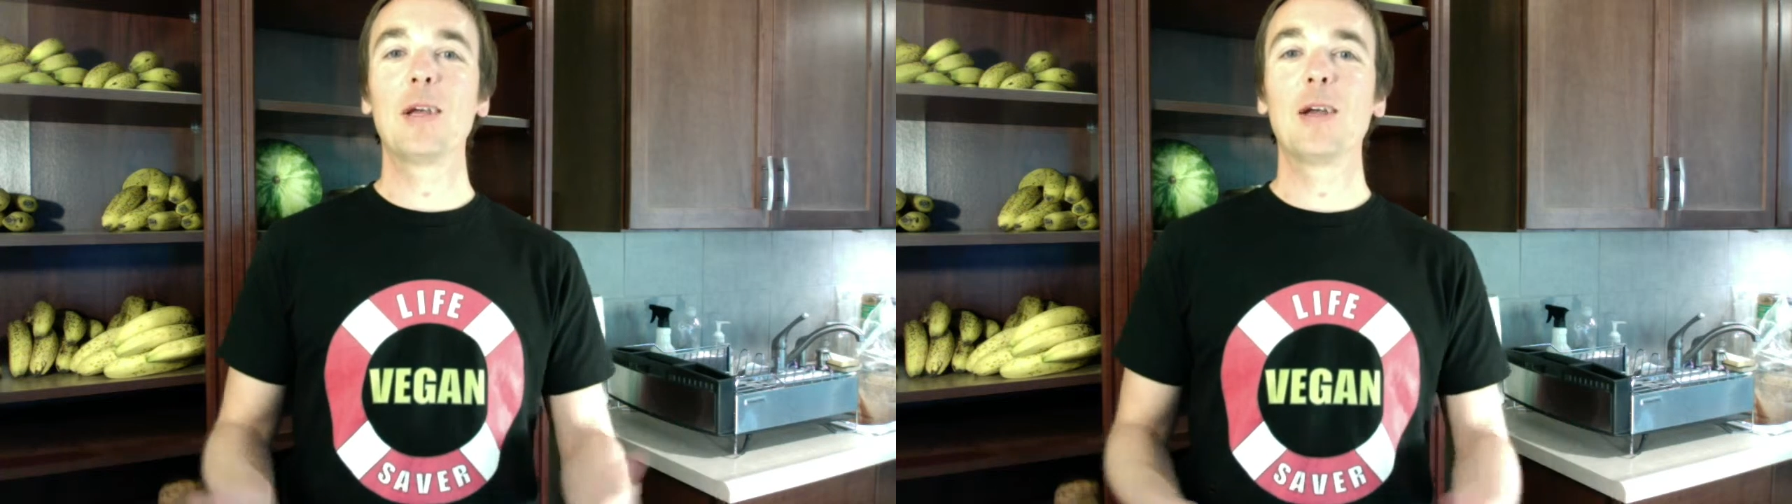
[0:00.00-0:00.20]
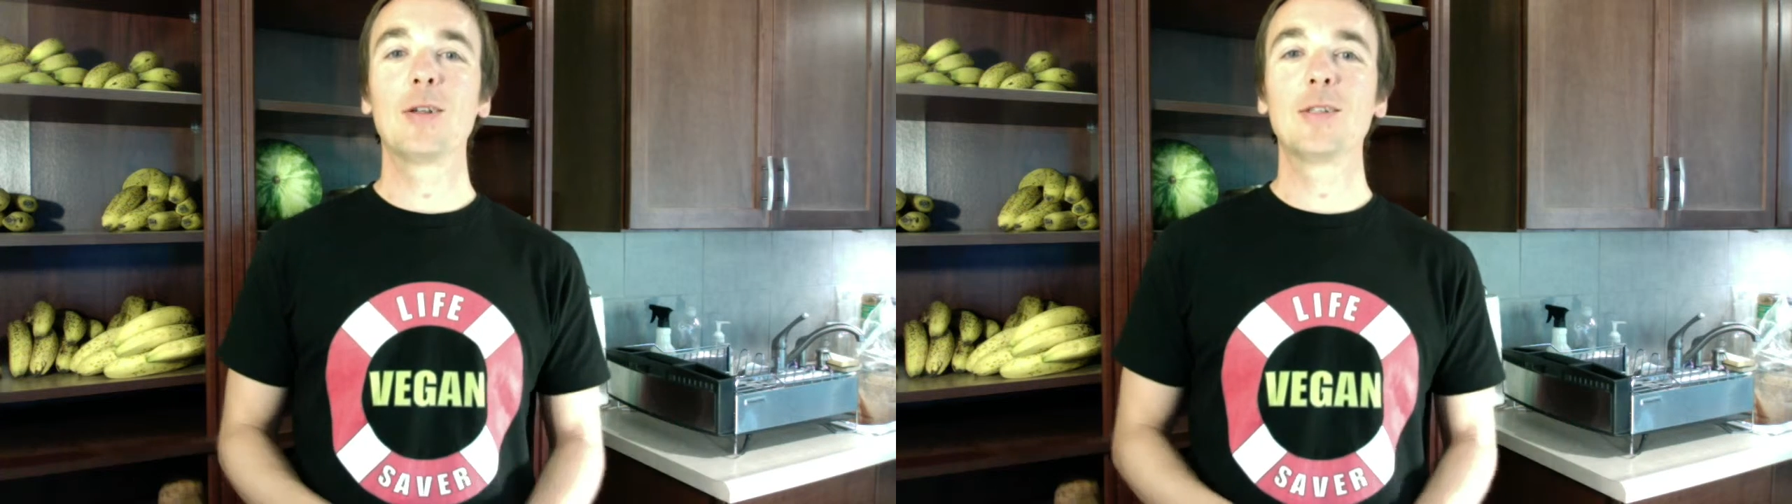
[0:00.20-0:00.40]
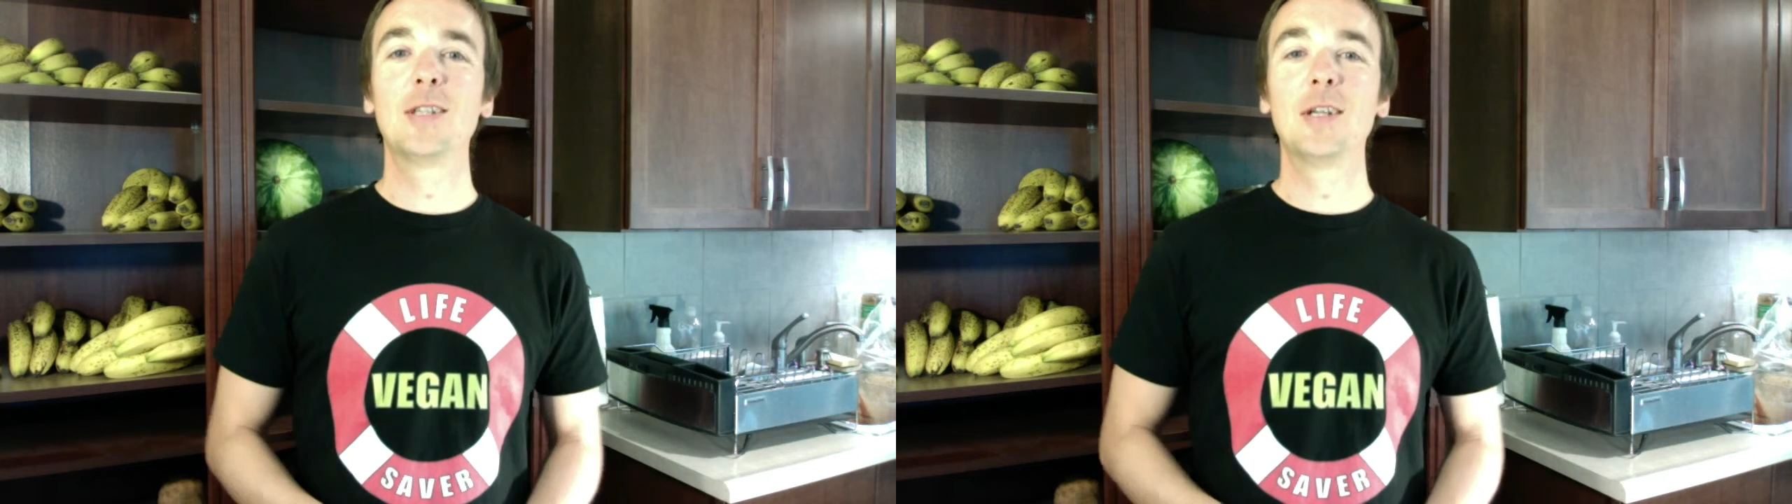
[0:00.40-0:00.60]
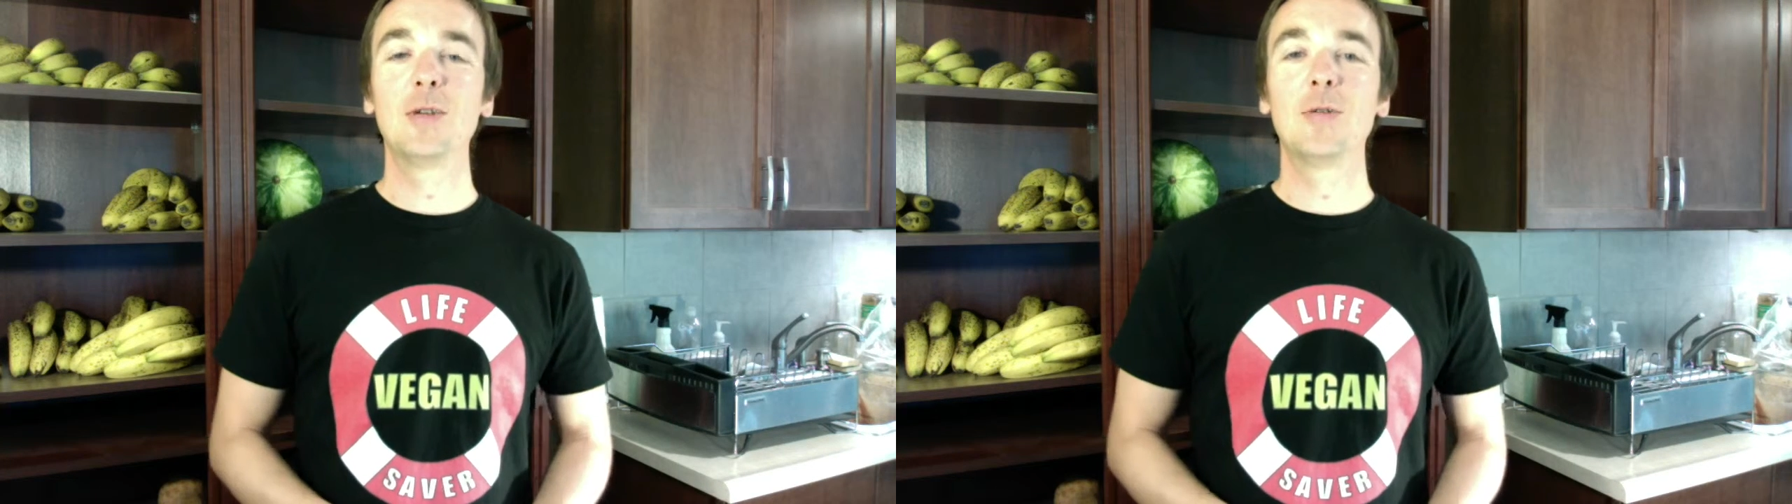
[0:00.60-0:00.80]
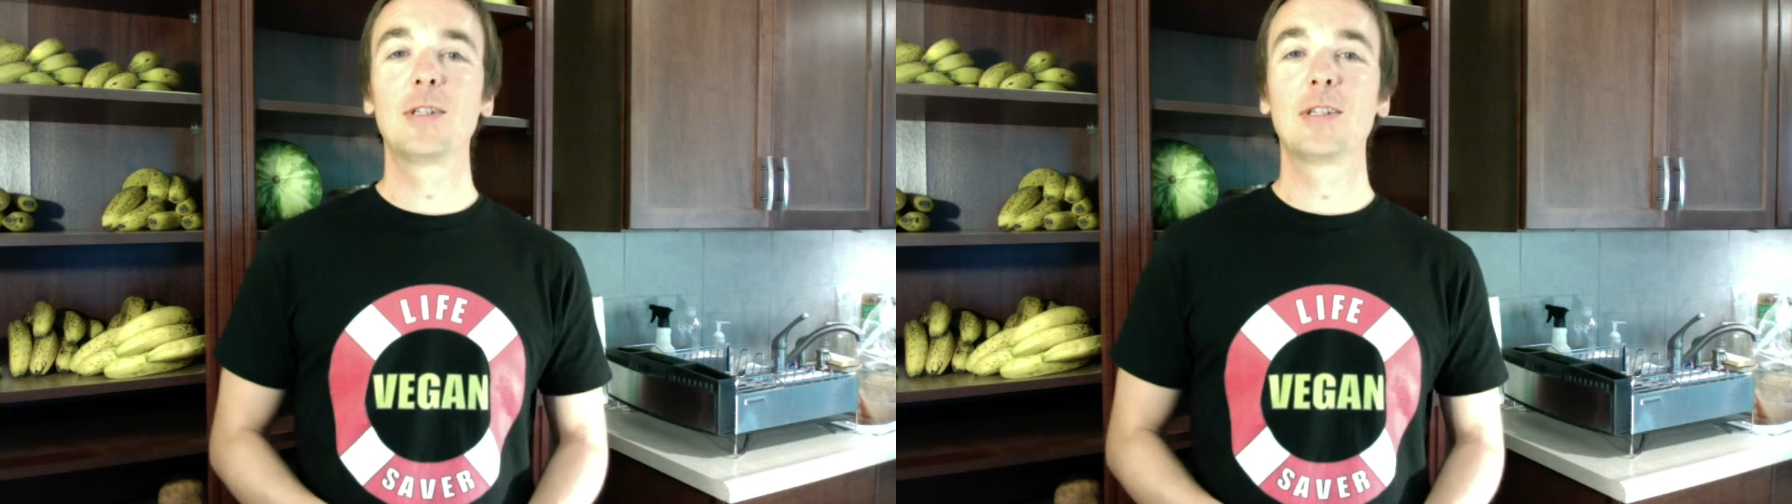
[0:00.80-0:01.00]

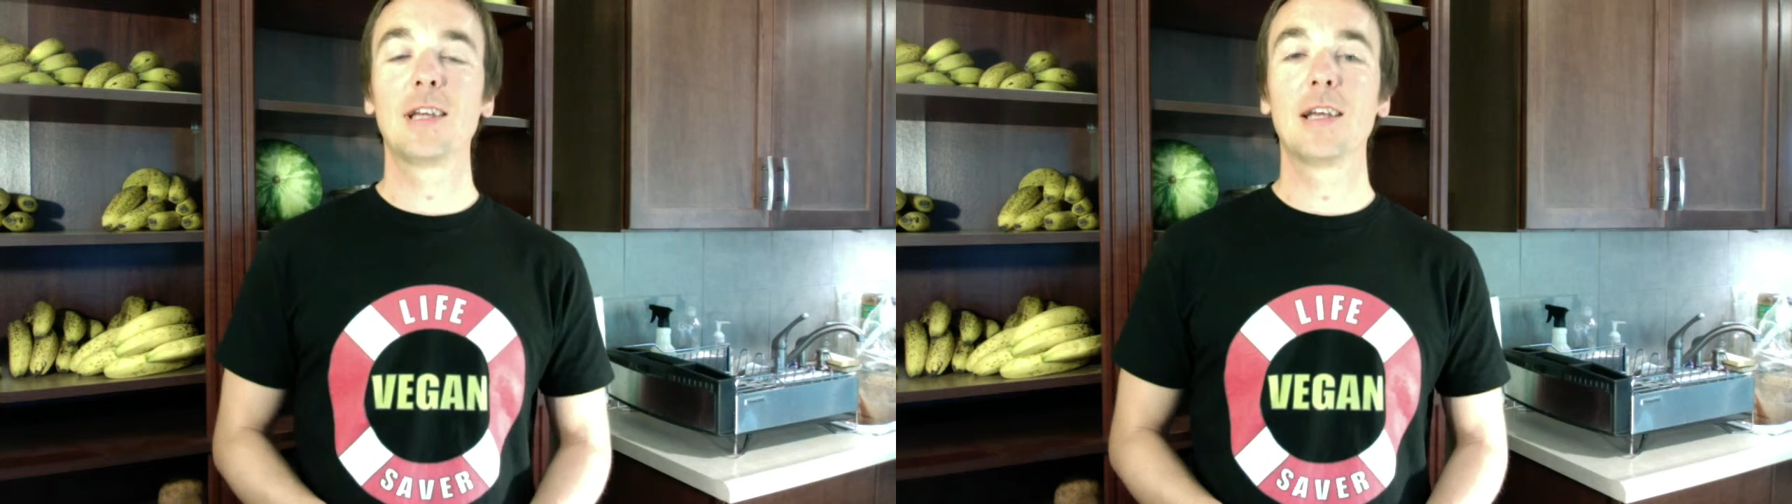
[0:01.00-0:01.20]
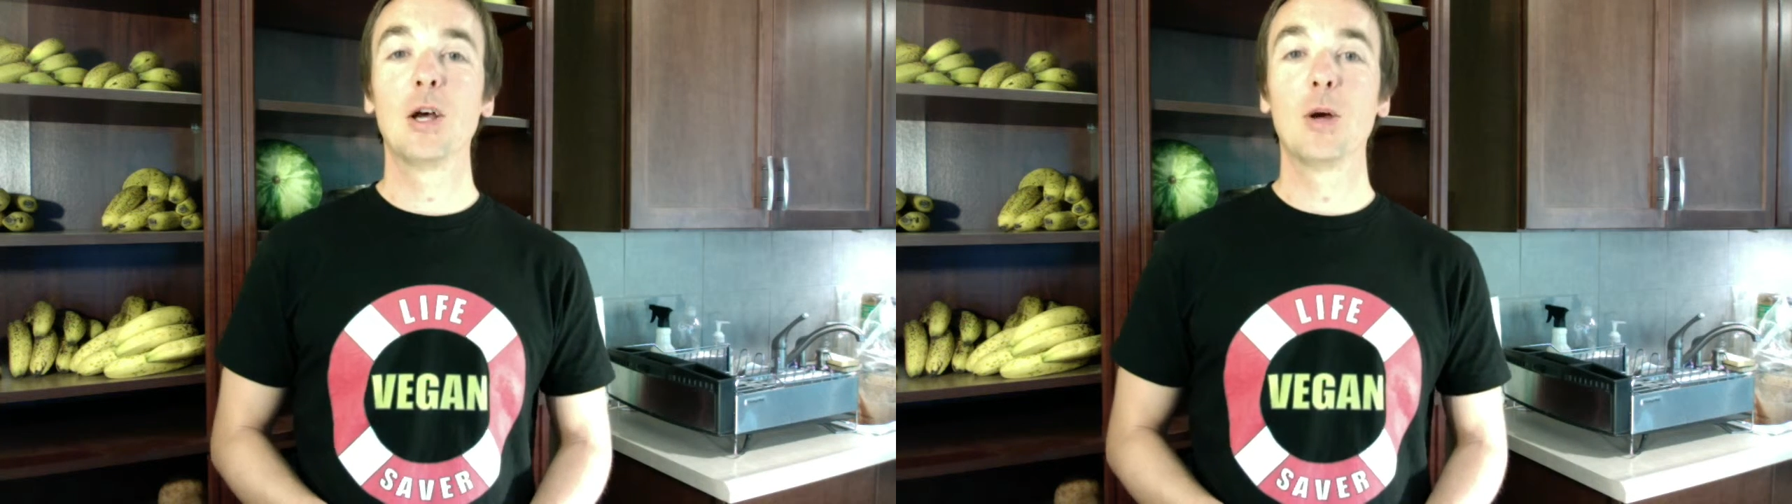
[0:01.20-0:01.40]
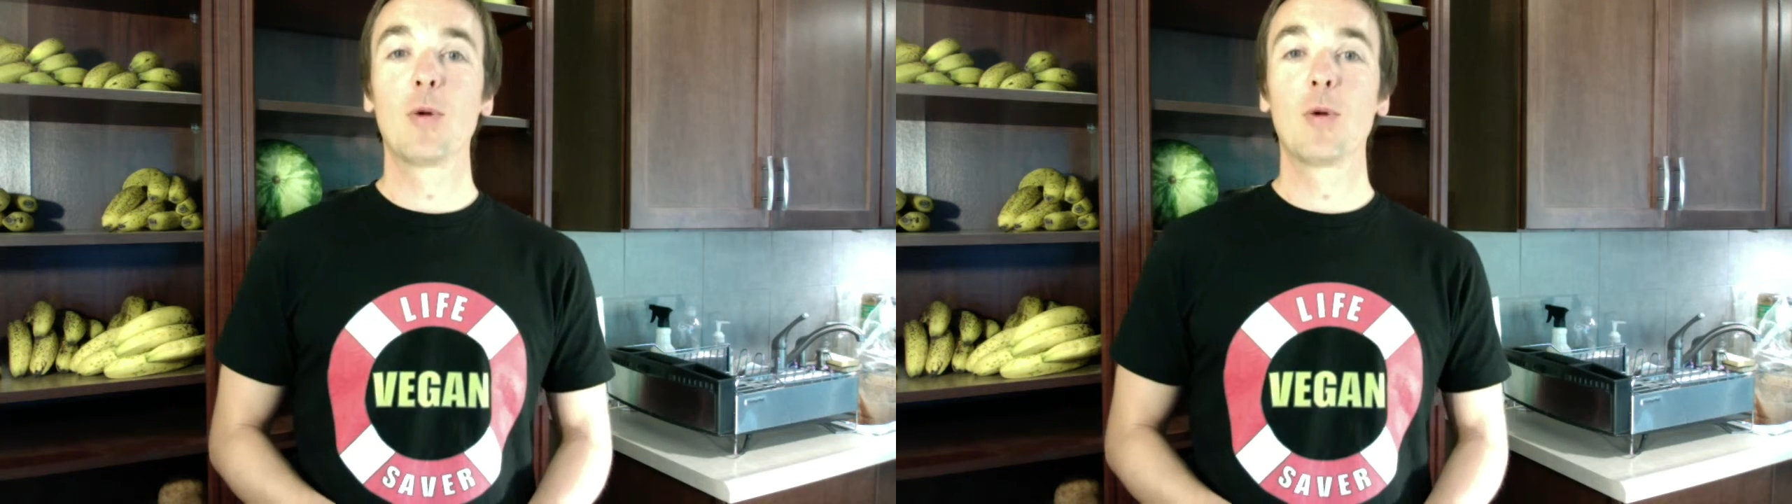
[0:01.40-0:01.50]
continuously